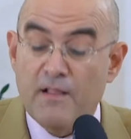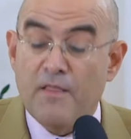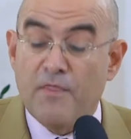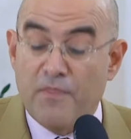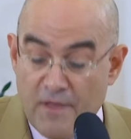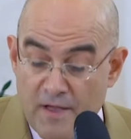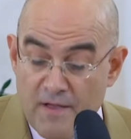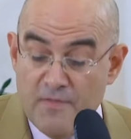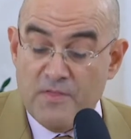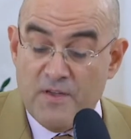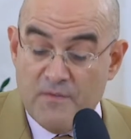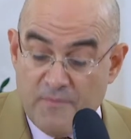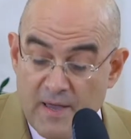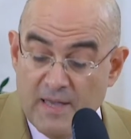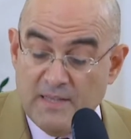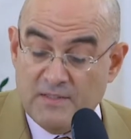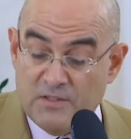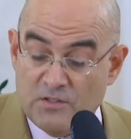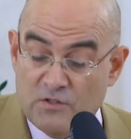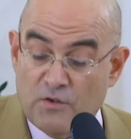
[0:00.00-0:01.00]
then the
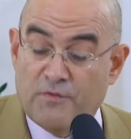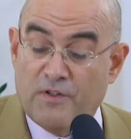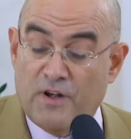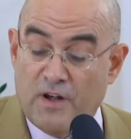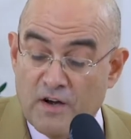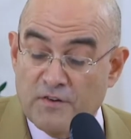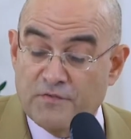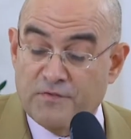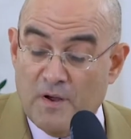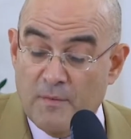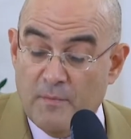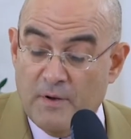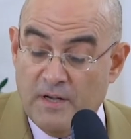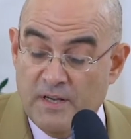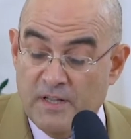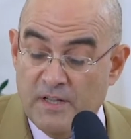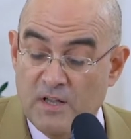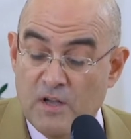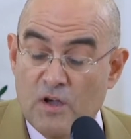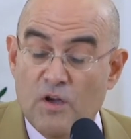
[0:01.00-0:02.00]
basis of the large
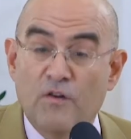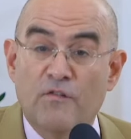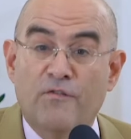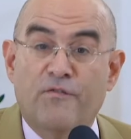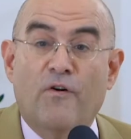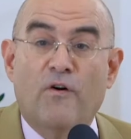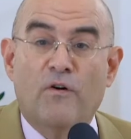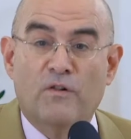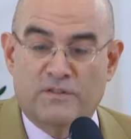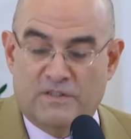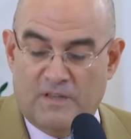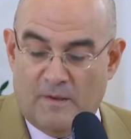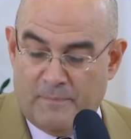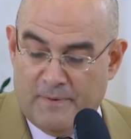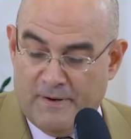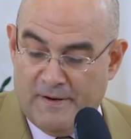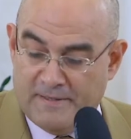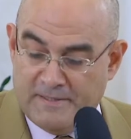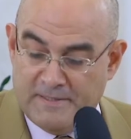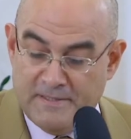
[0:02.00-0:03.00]
family falls
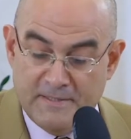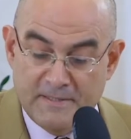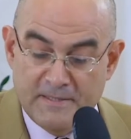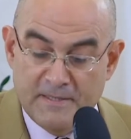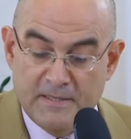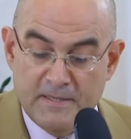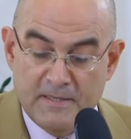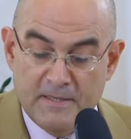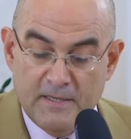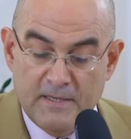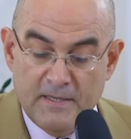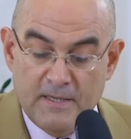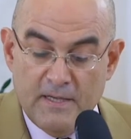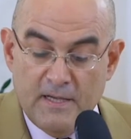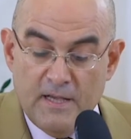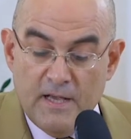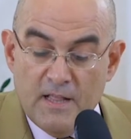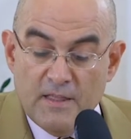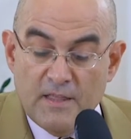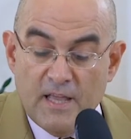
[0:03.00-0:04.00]
apart.
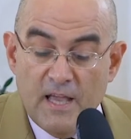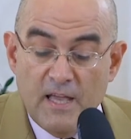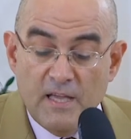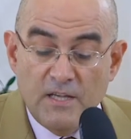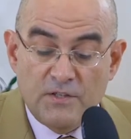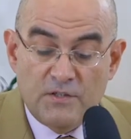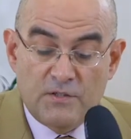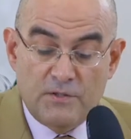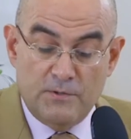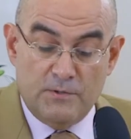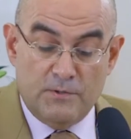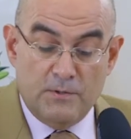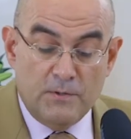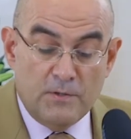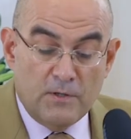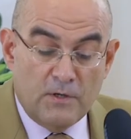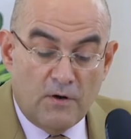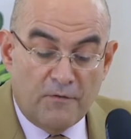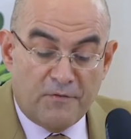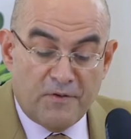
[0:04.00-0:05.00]
The issue
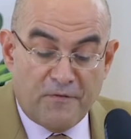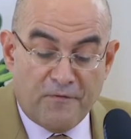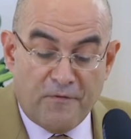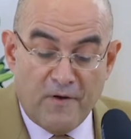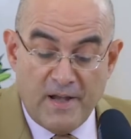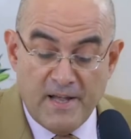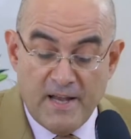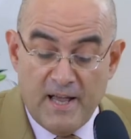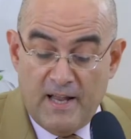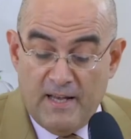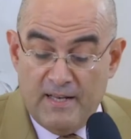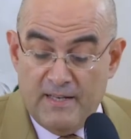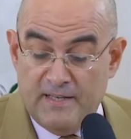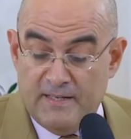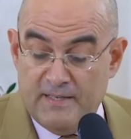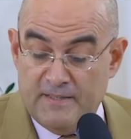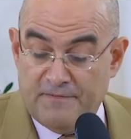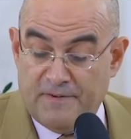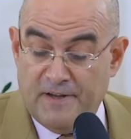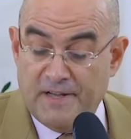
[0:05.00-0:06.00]
of the
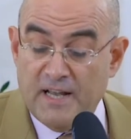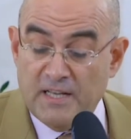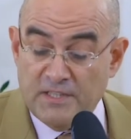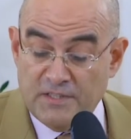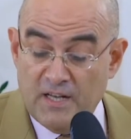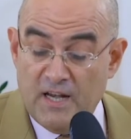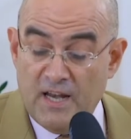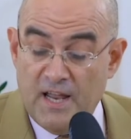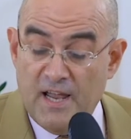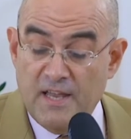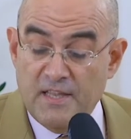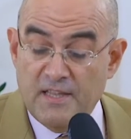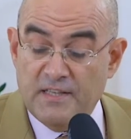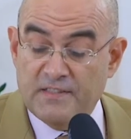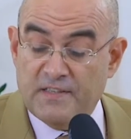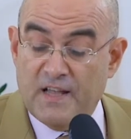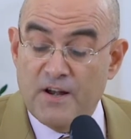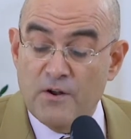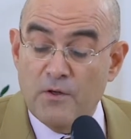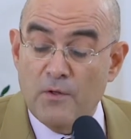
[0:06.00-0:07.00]
financial aid
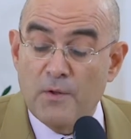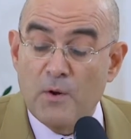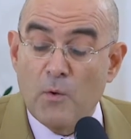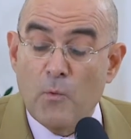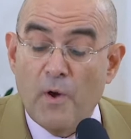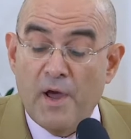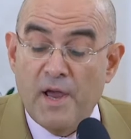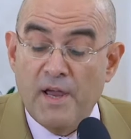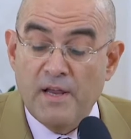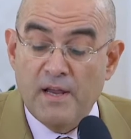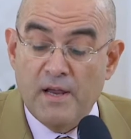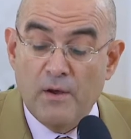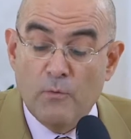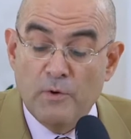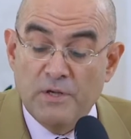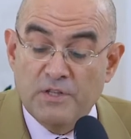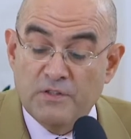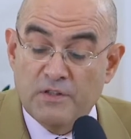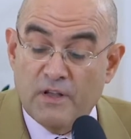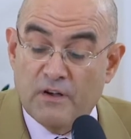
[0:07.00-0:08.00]
is another way in
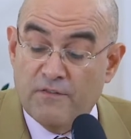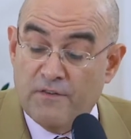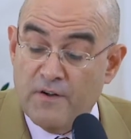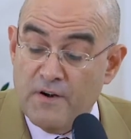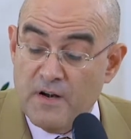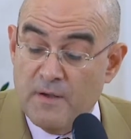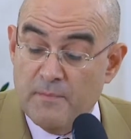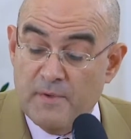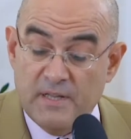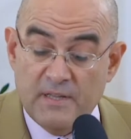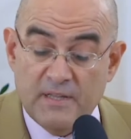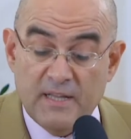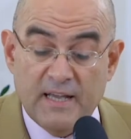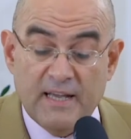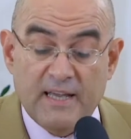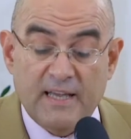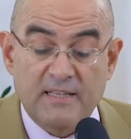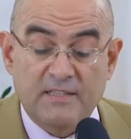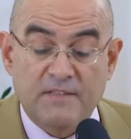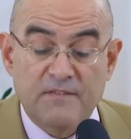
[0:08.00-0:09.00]
which the
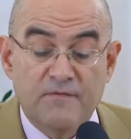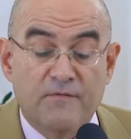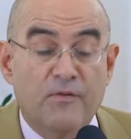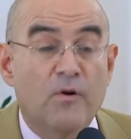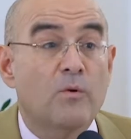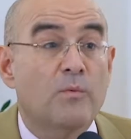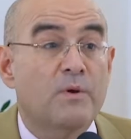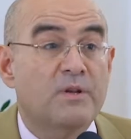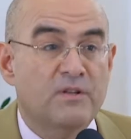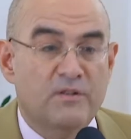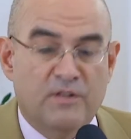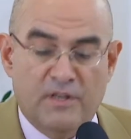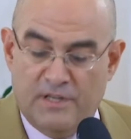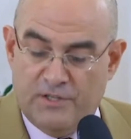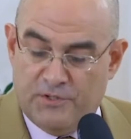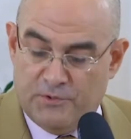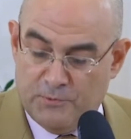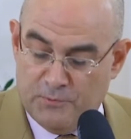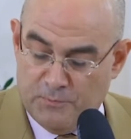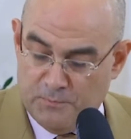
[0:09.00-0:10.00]
government gets involved in the
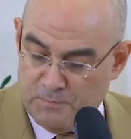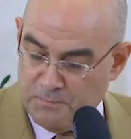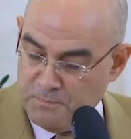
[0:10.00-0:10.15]
issue.